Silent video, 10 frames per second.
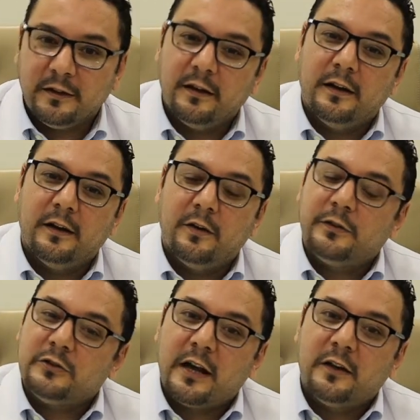of
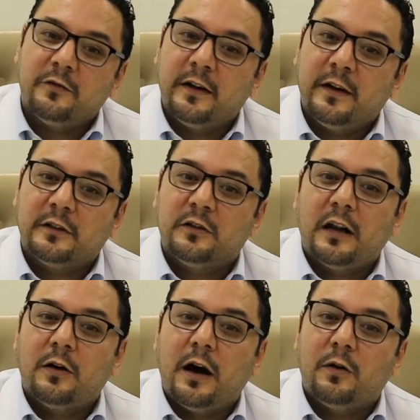such kind of factor in
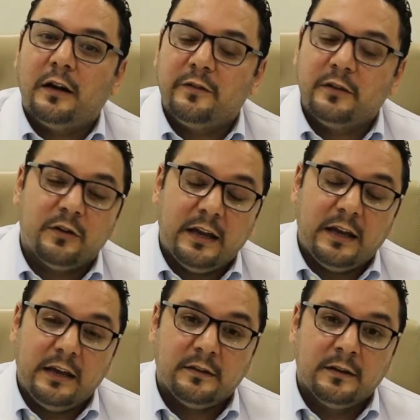our life
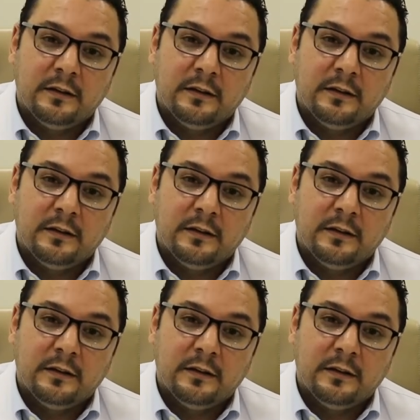nowadays.